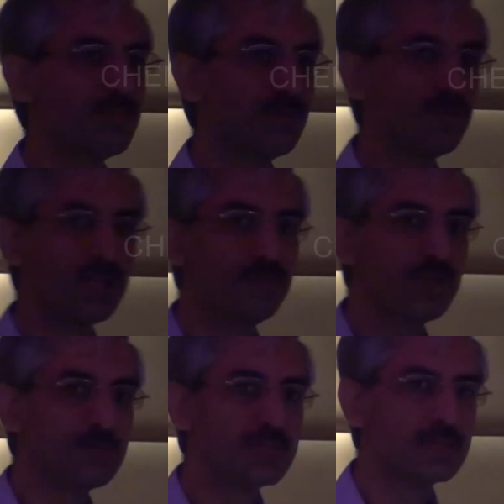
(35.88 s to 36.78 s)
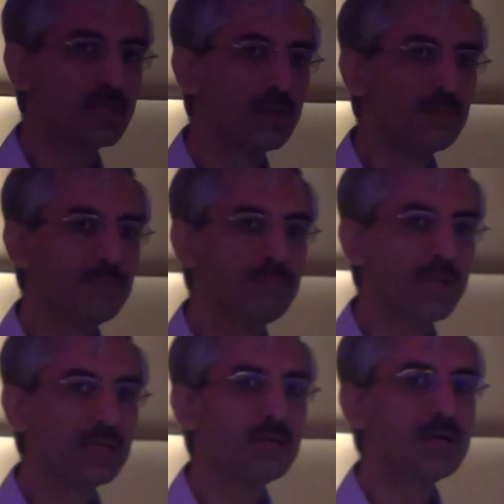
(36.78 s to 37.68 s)
have been very famous,
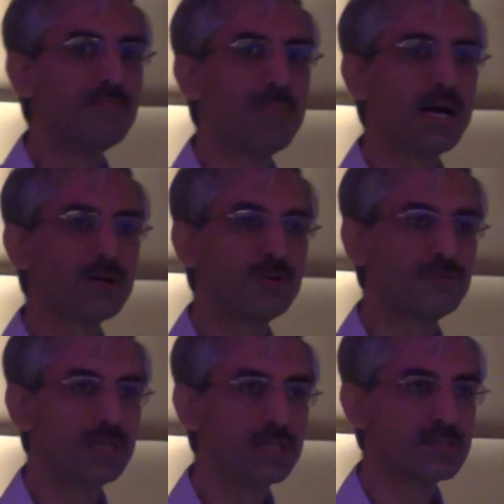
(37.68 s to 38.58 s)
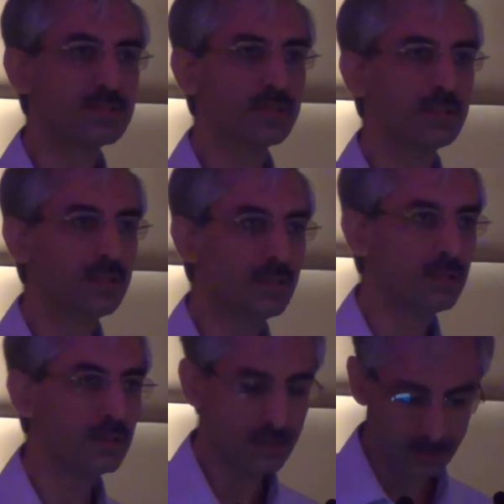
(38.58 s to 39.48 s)
making a mark of theirs in
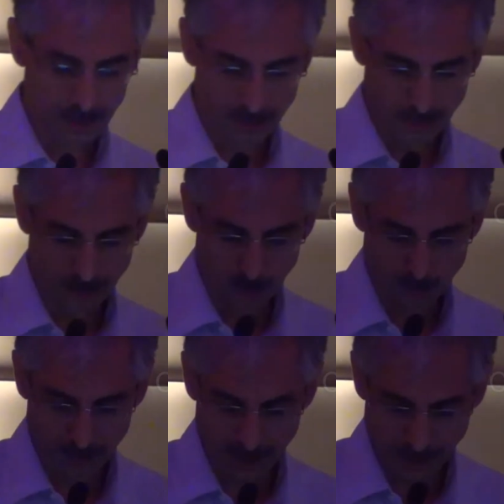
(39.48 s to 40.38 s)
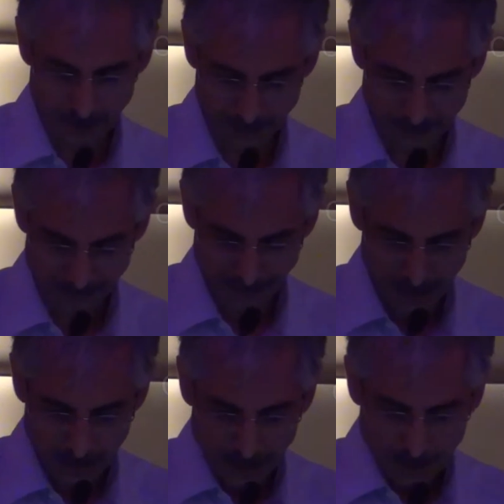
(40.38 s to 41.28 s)
the global arena.
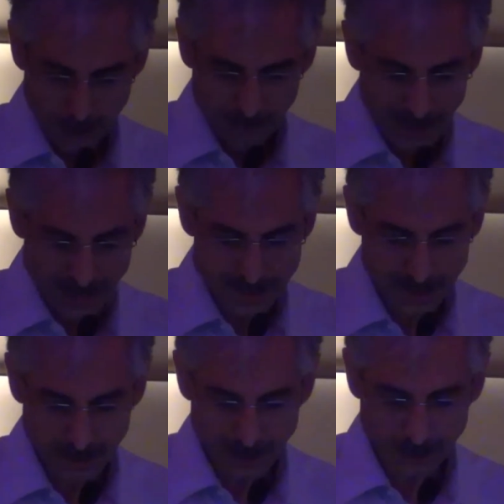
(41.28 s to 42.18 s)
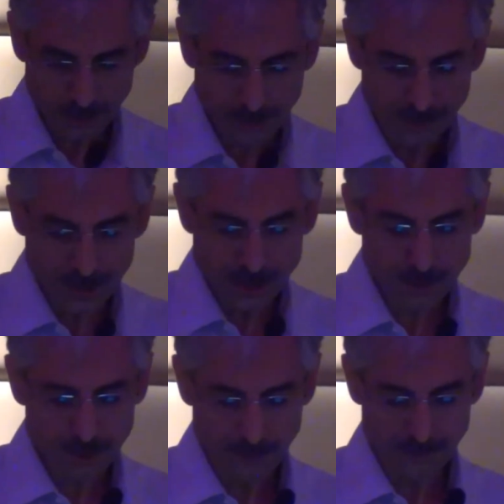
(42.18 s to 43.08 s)
Now, when I say that the
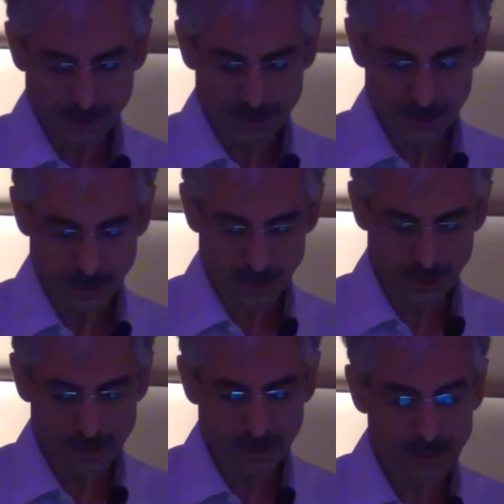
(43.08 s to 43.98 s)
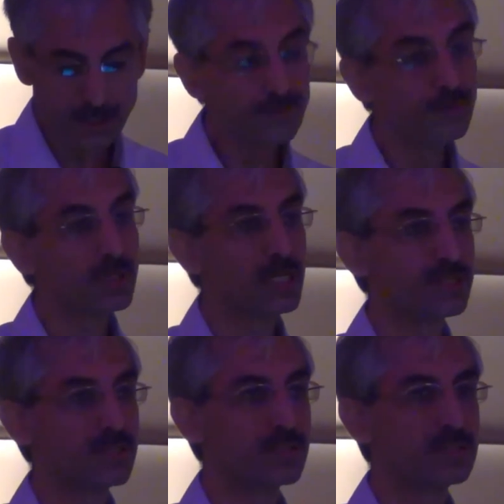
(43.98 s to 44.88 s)
features of successful
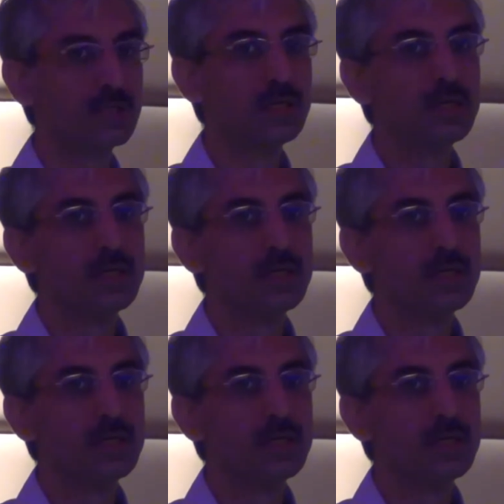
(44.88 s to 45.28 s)
clusters,